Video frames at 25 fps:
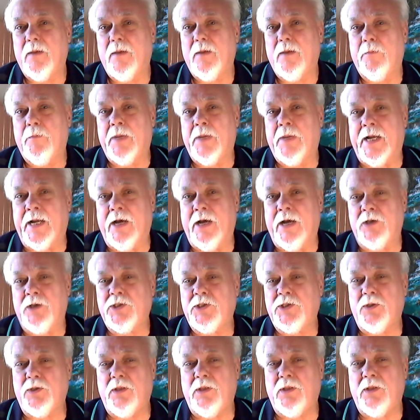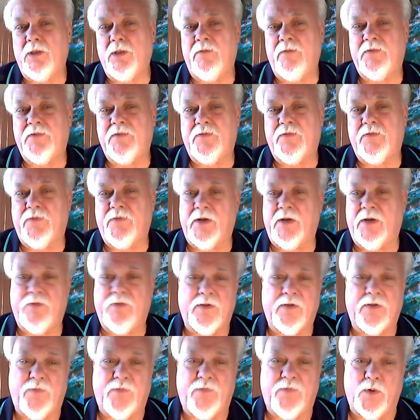but I also loved
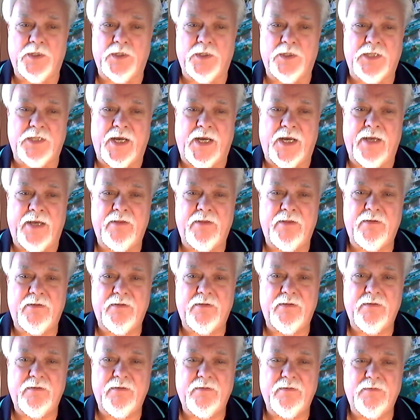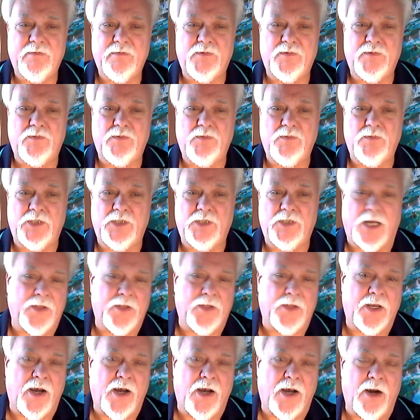Frederick Forsyth, John
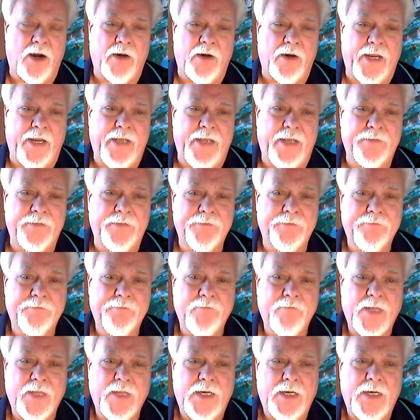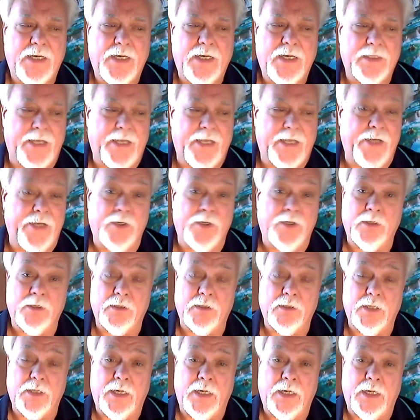Le Carre,
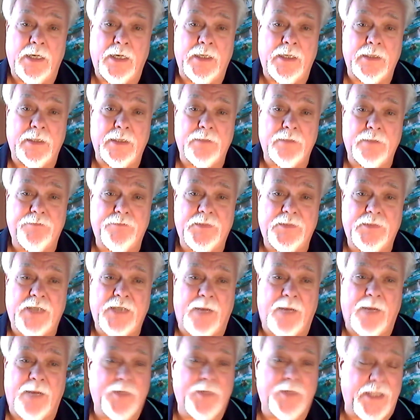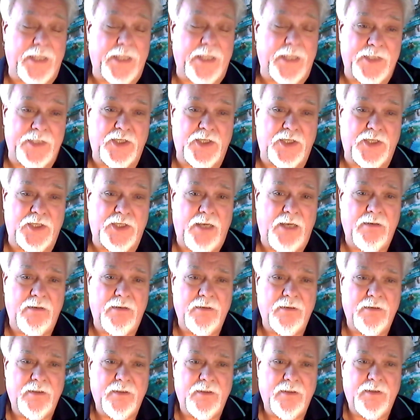later uh, Tom Clancy
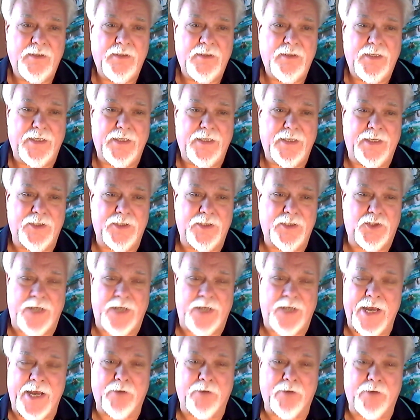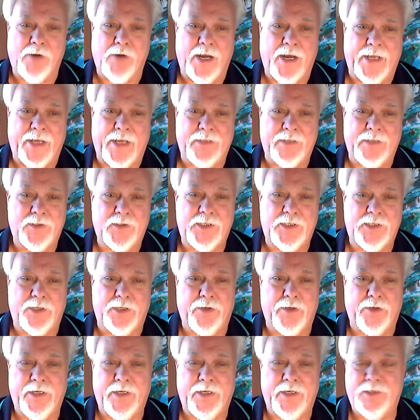and his Jack Ryan
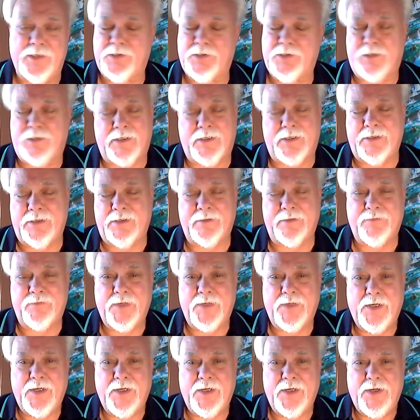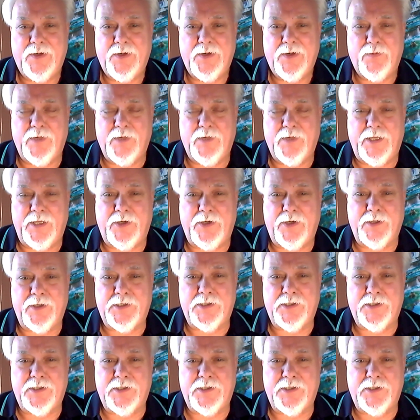series. Uh, really good